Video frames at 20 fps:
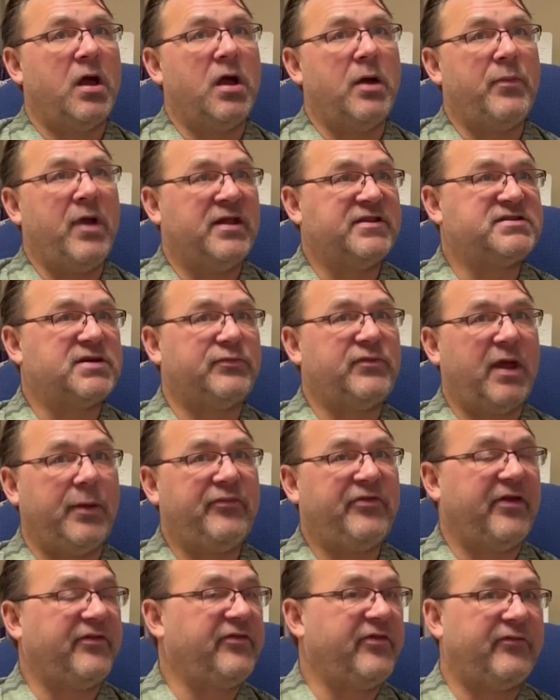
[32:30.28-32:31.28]
And
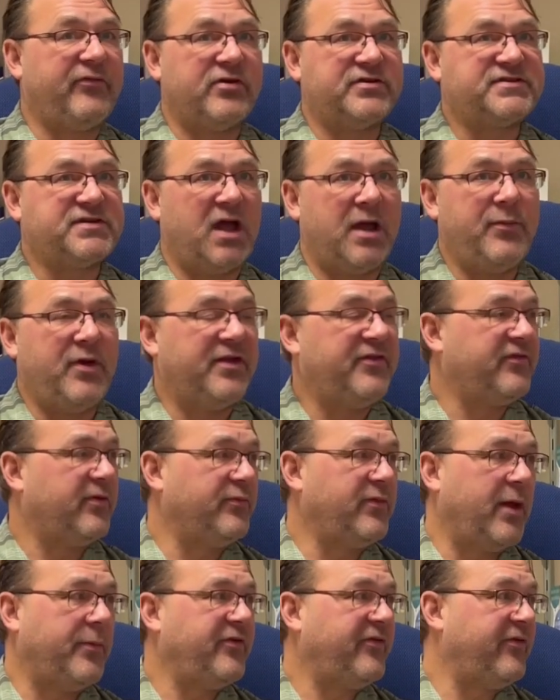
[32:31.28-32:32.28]
sometimes that's the first time, and
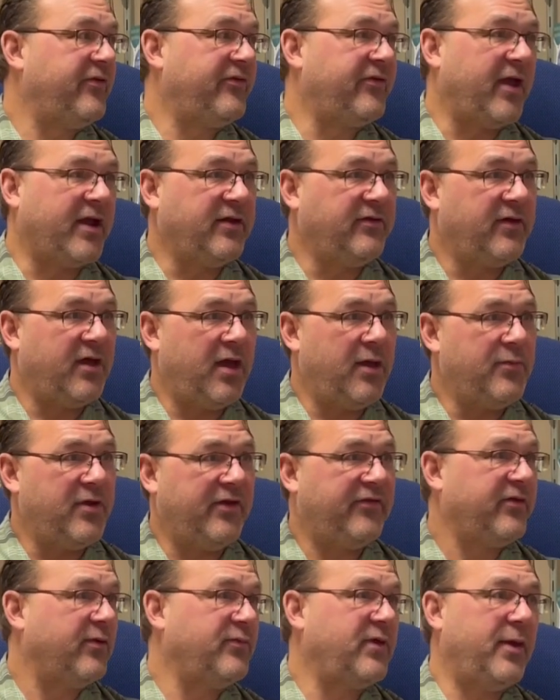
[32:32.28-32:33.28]
sometimes it's the second time, and
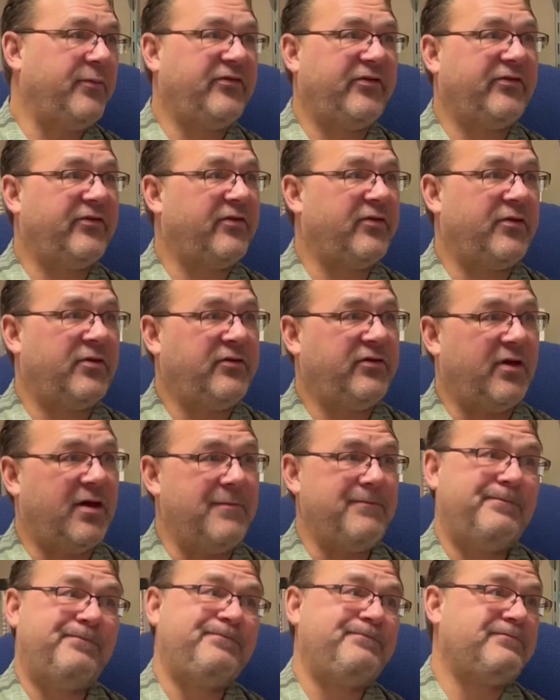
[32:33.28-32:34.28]
sometimes it's the third time.
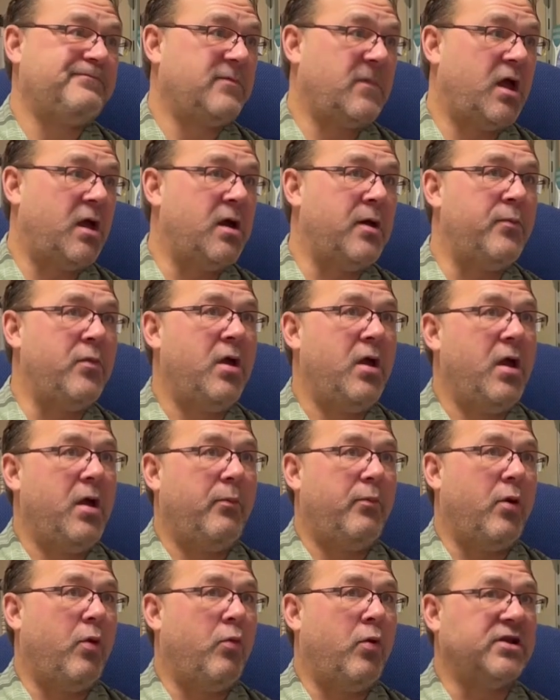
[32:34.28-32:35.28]

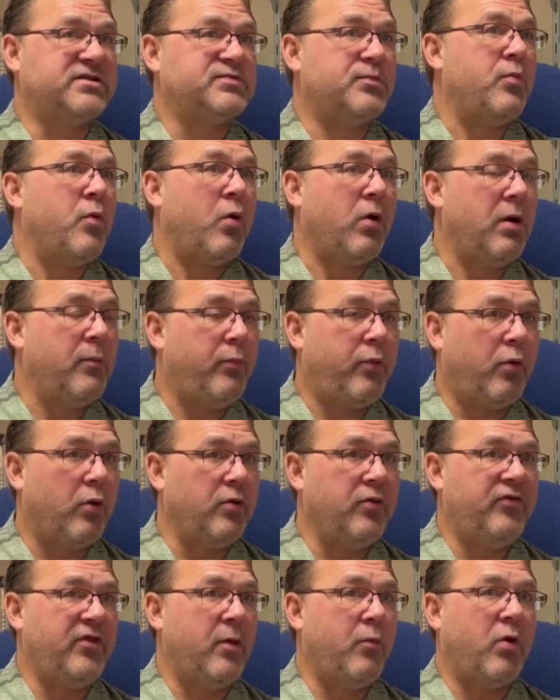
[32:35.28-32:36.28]
But what's more
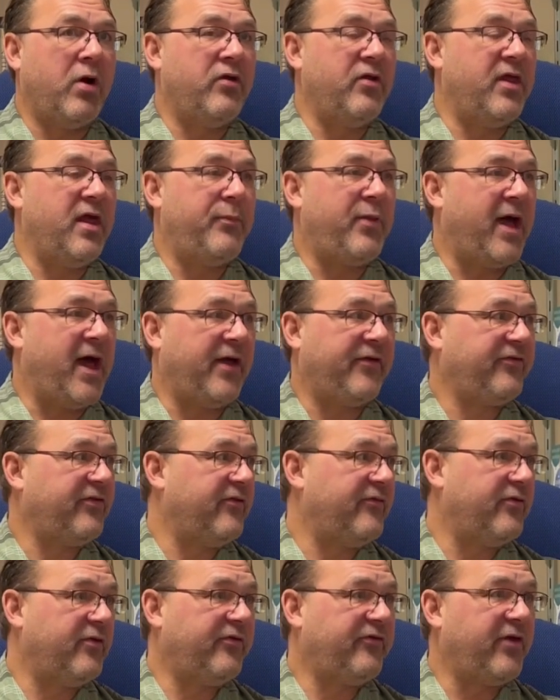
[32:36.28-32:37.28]
important than whether they pass the
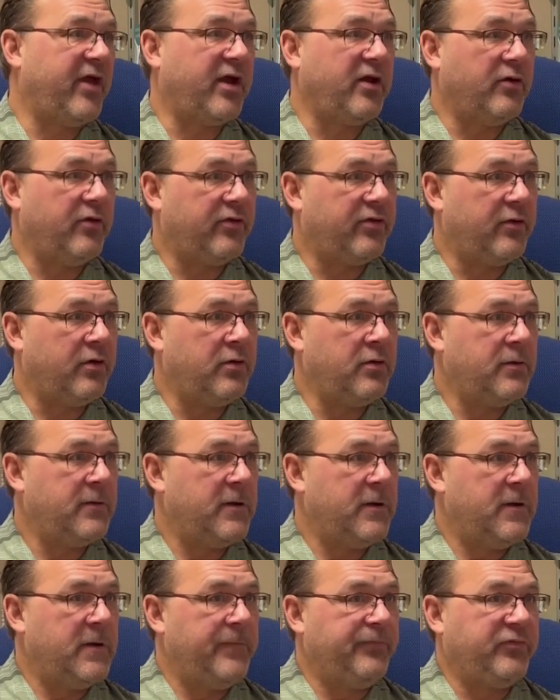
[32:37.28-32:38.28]
first, second, or third
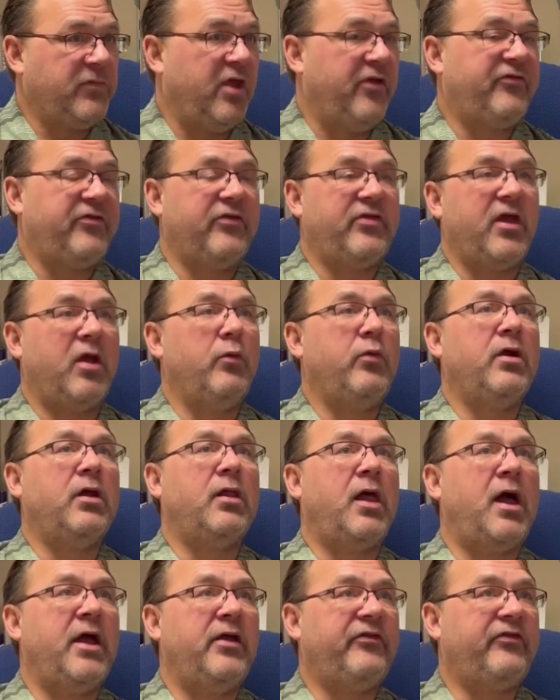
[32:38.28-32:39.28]
is that they
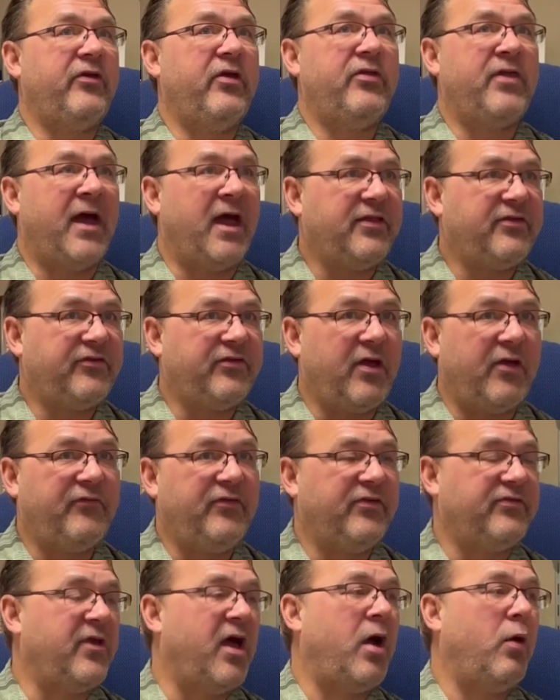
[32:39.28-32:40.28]
realize that stuff
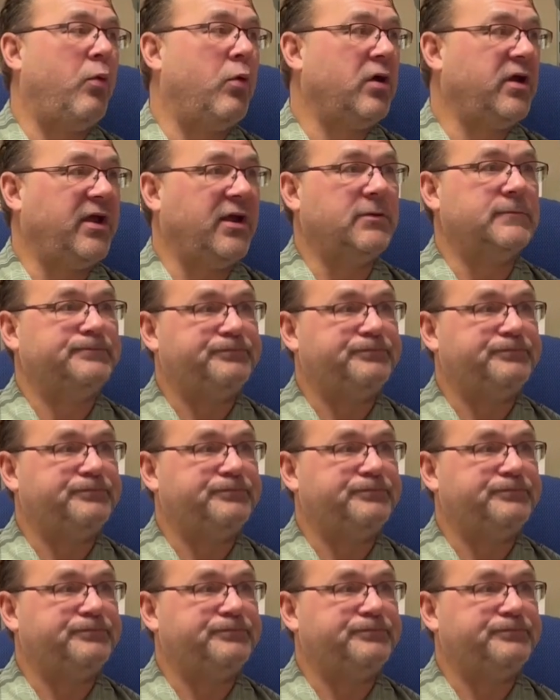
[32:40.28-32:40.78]
is not working,